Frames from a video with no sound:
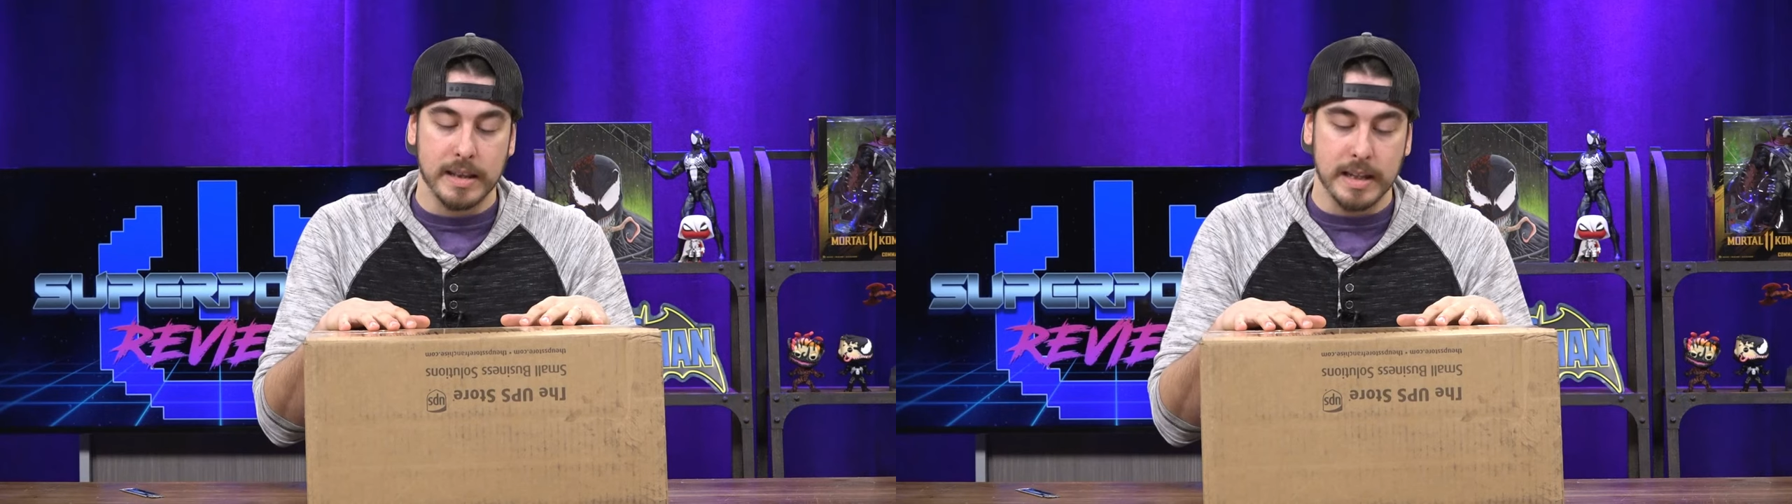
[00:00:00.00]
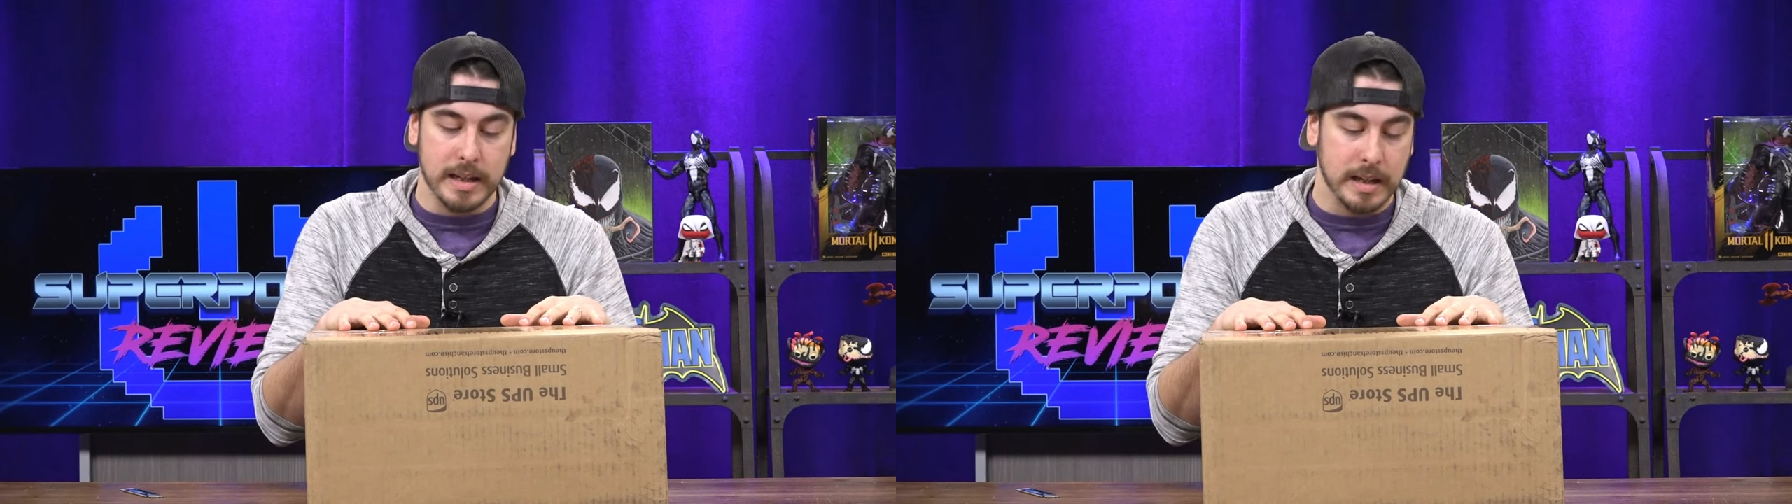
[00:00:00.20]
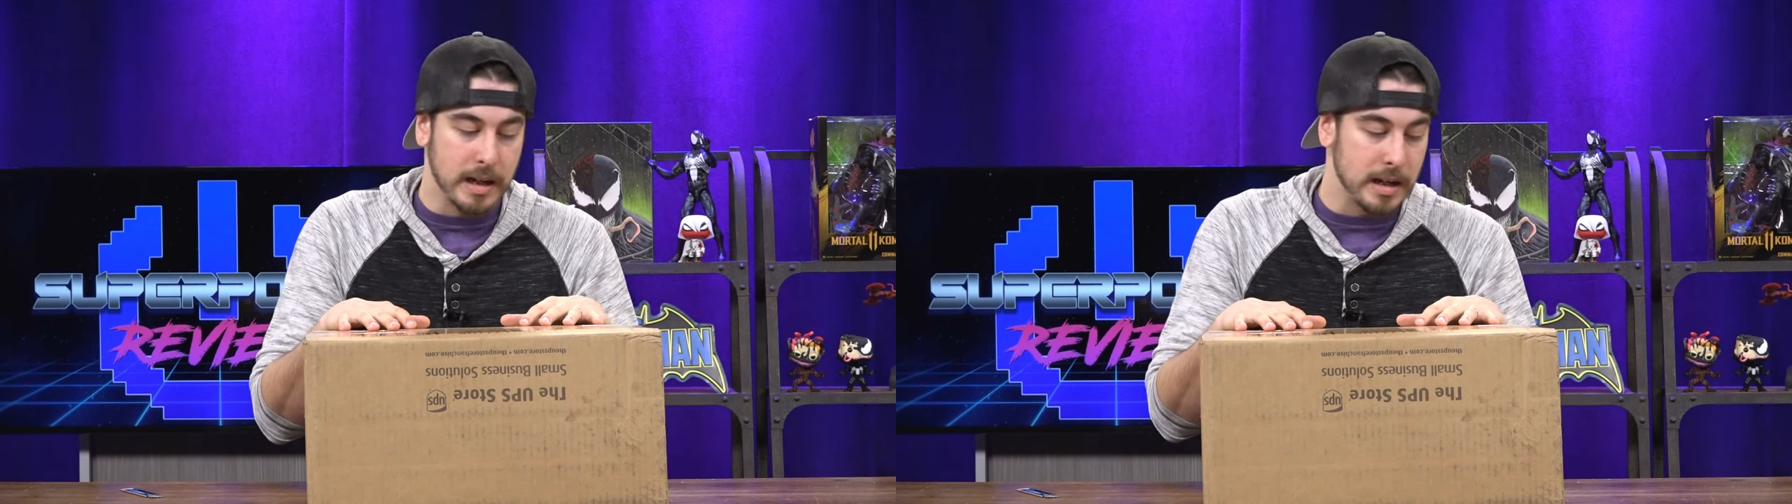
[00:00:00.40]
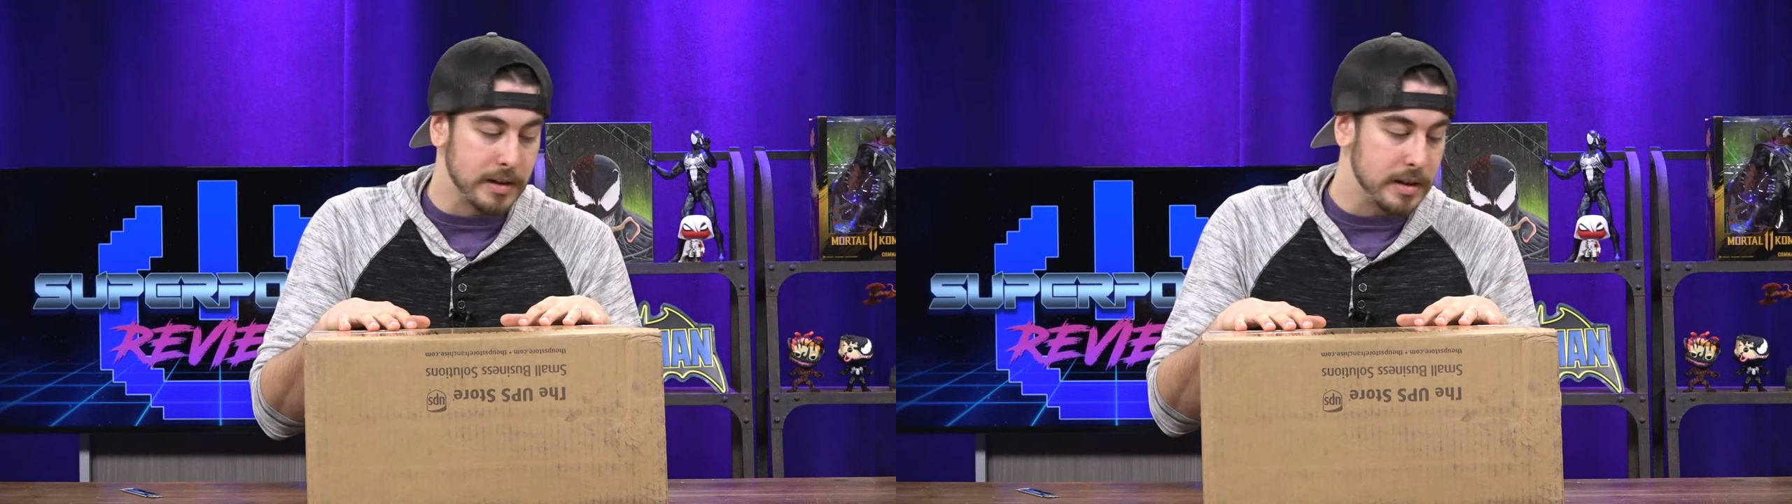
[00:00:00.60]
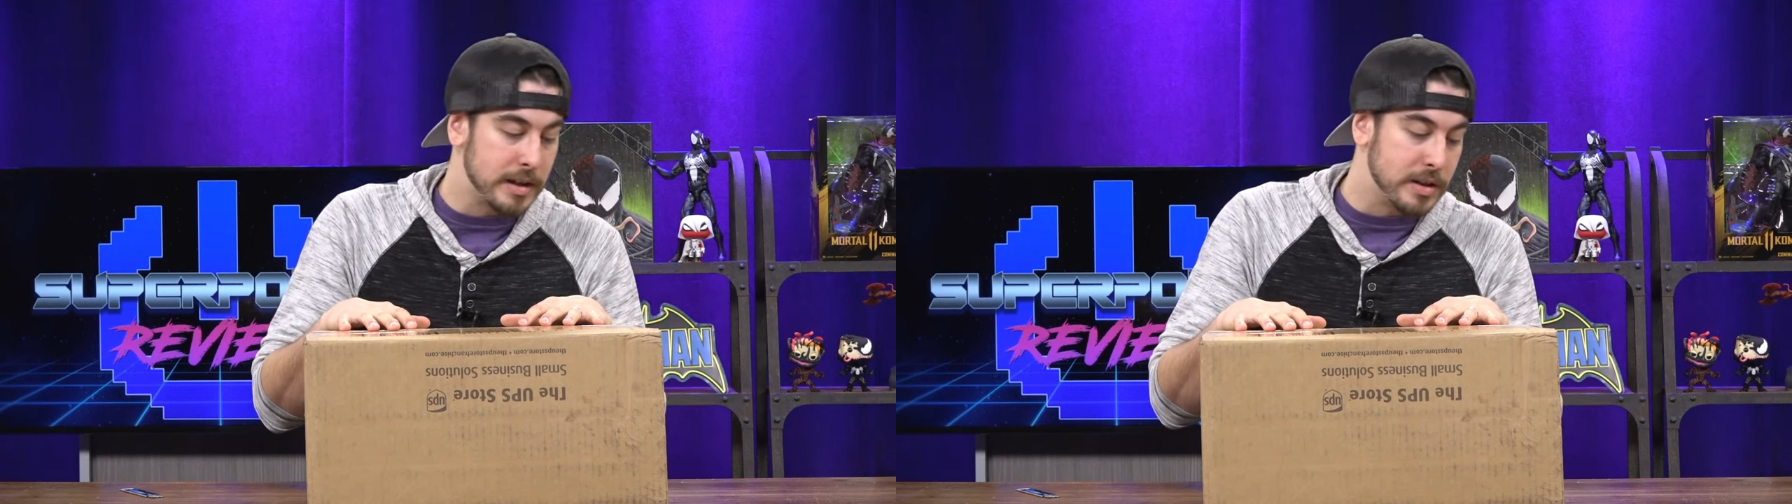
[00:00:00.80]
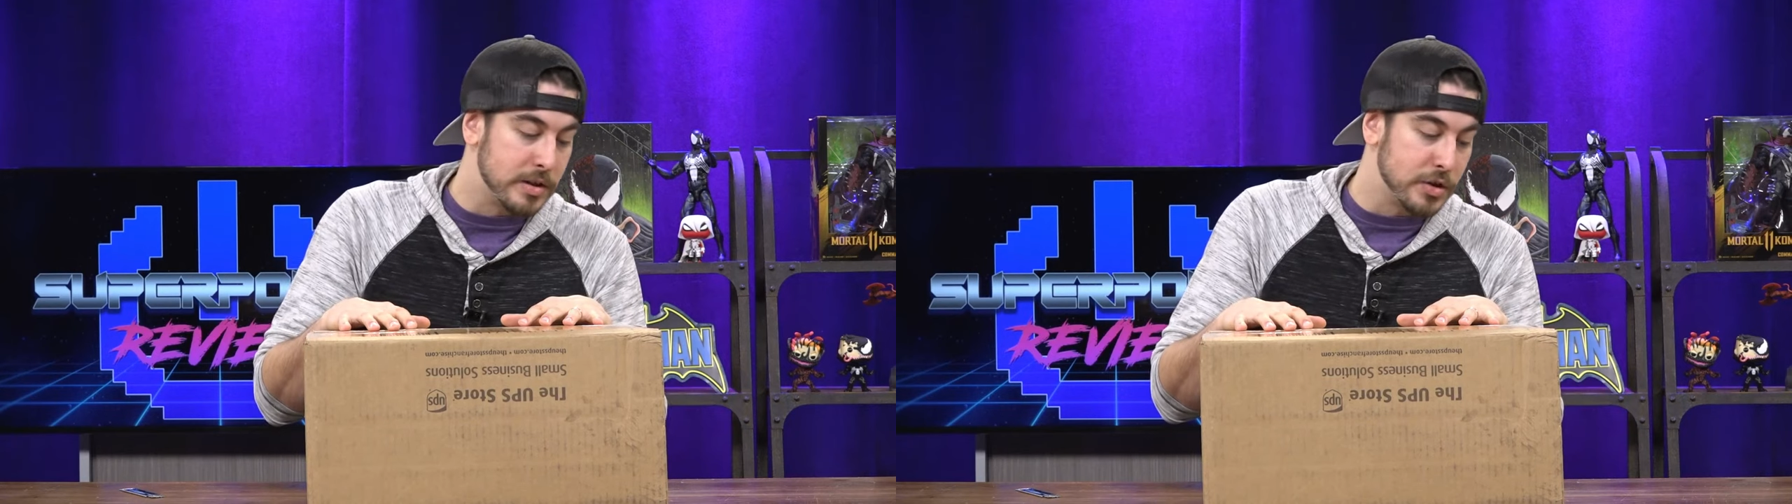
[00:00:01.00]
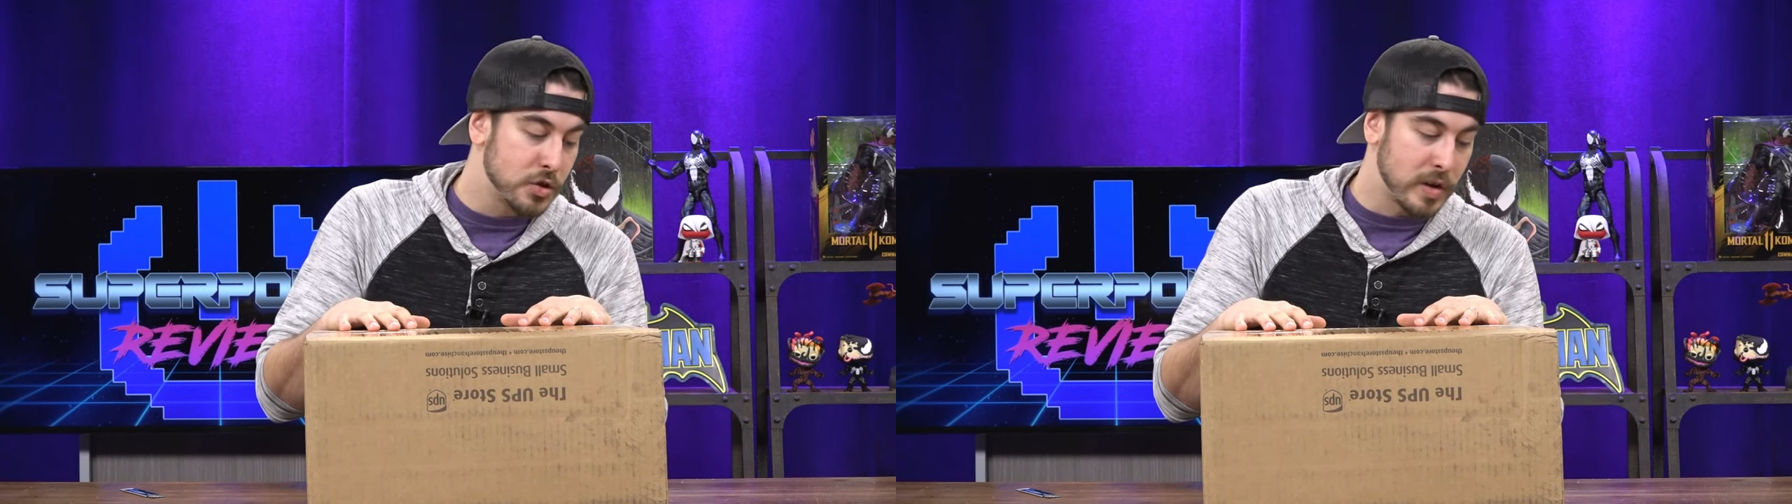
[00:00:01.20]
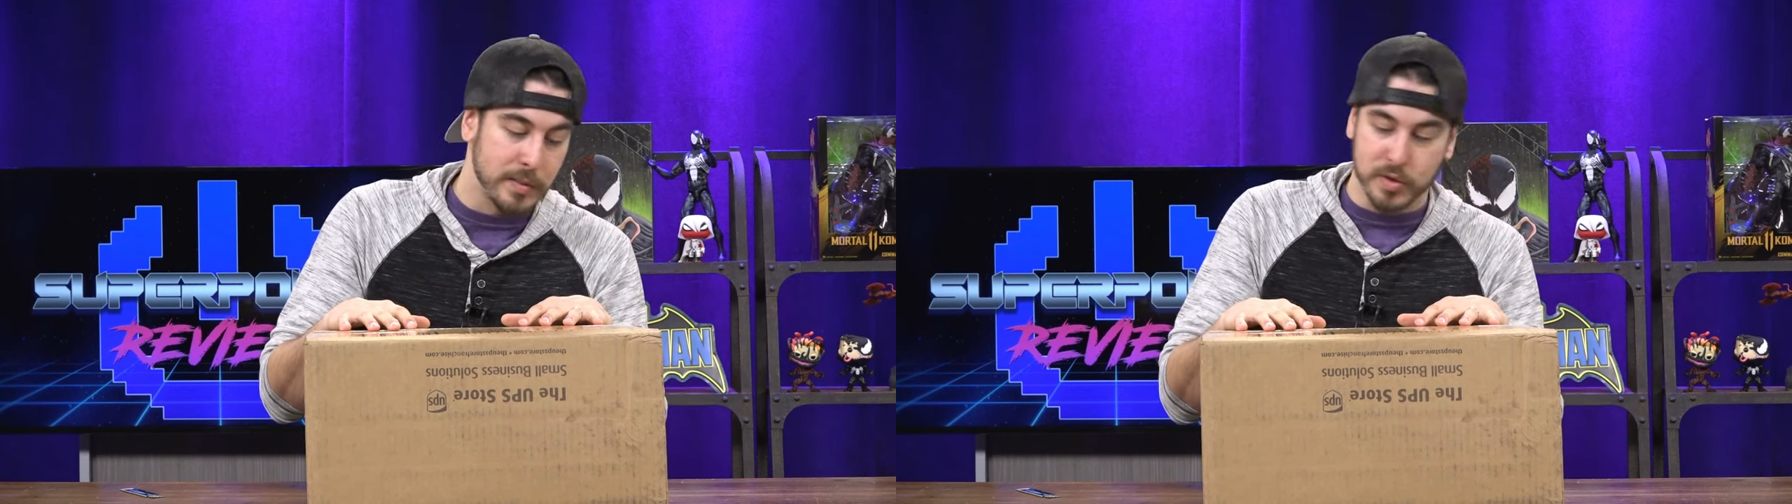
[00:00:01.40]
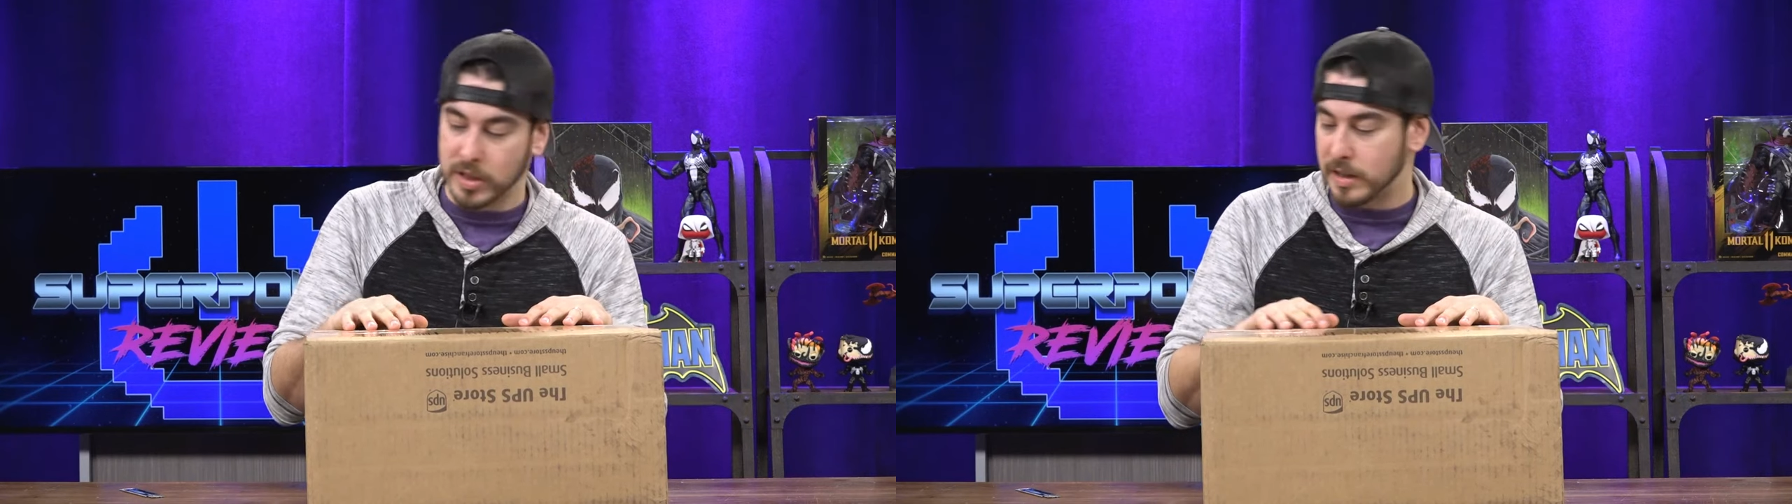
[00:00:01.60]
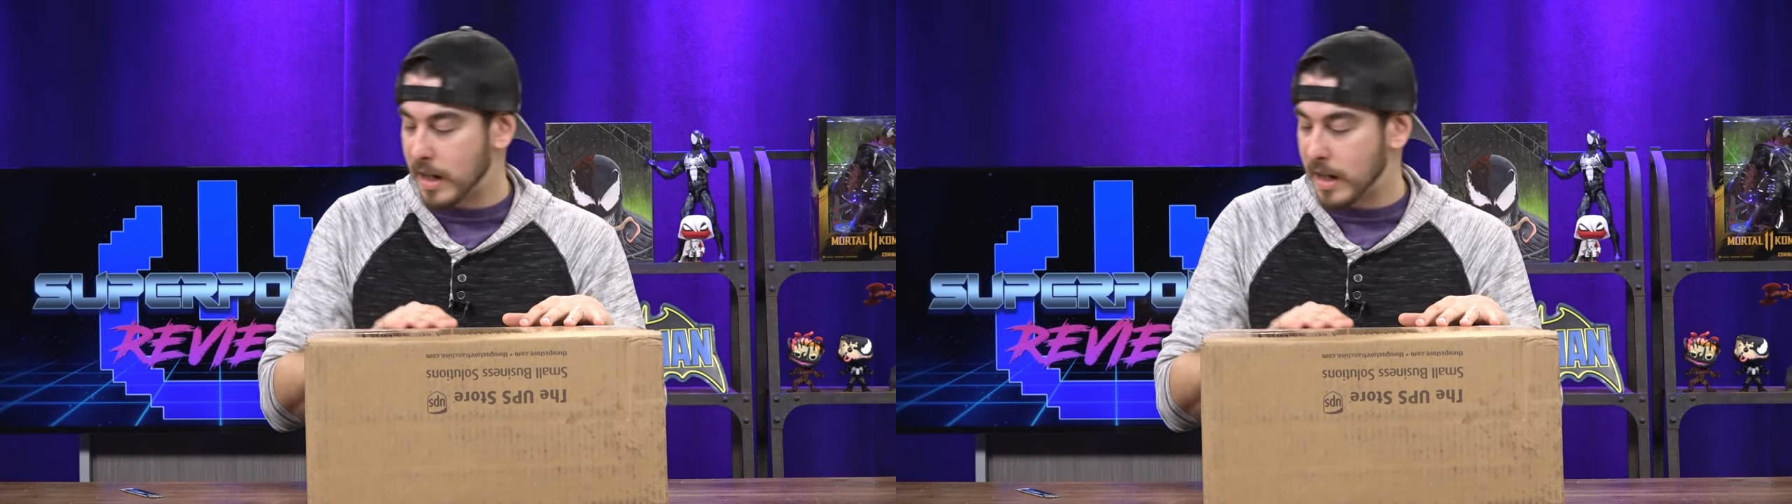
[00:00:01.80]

the, uh, in the description